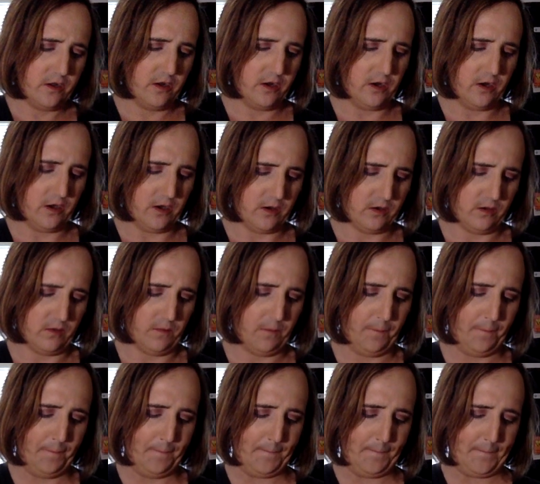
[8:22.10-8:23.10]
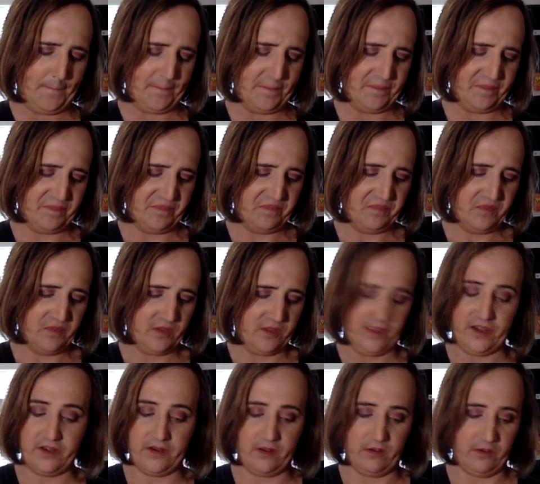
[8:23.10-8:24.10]
'Cause I
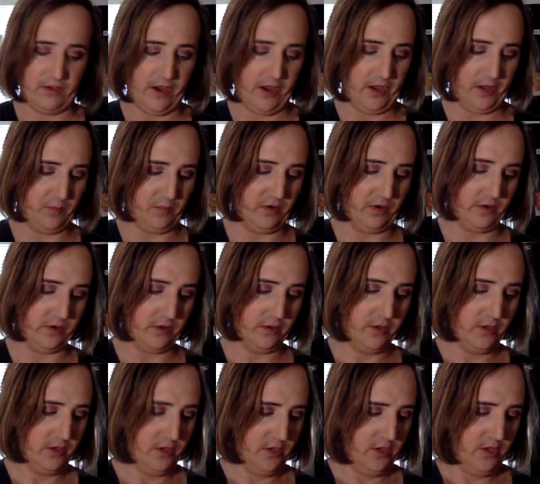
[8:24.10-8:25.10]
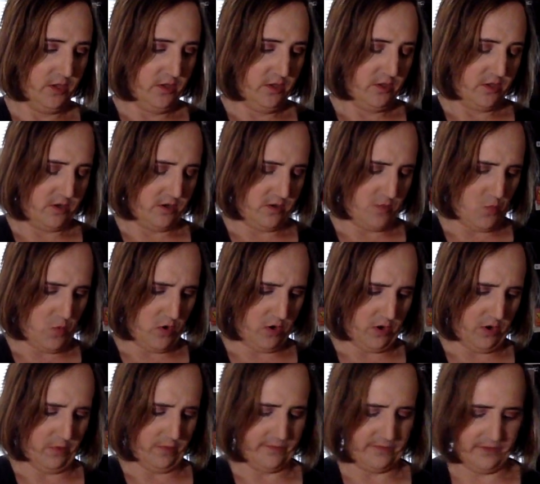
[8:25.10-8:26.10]
didn't tell anybody while
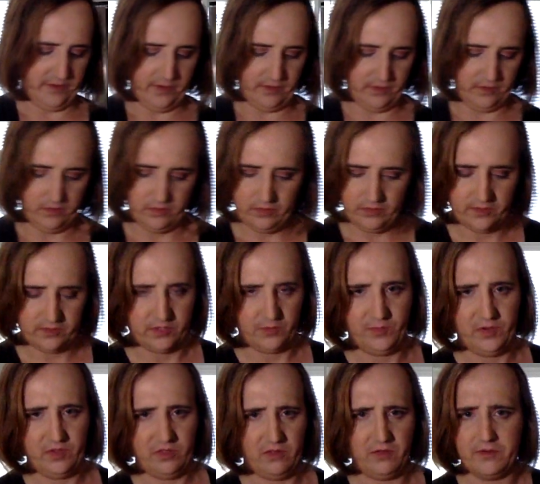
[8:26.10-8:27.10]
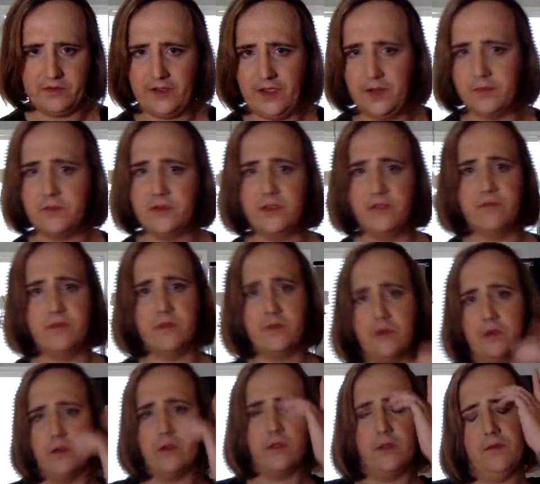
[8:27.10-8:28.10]
I was in. It took me a long time to
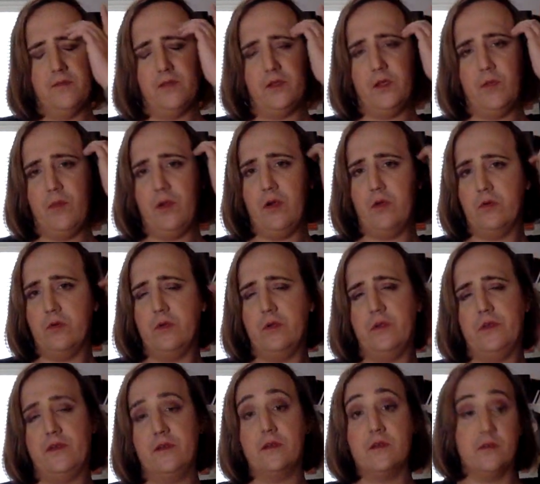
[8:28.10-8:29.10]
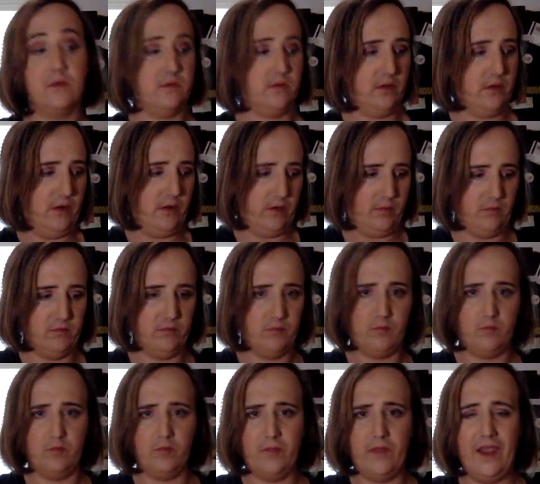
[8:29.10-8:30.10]
even come out to
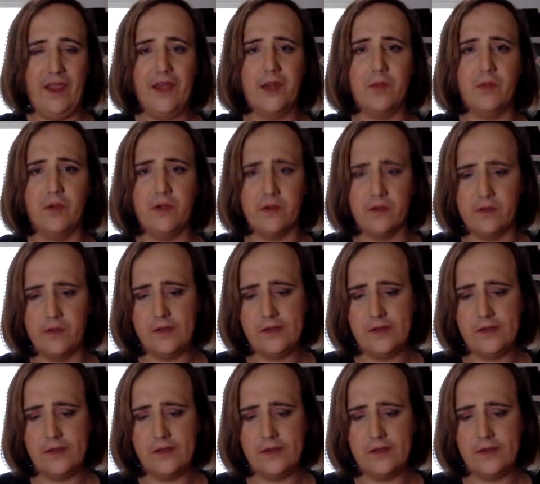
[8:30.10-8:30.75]
anybody.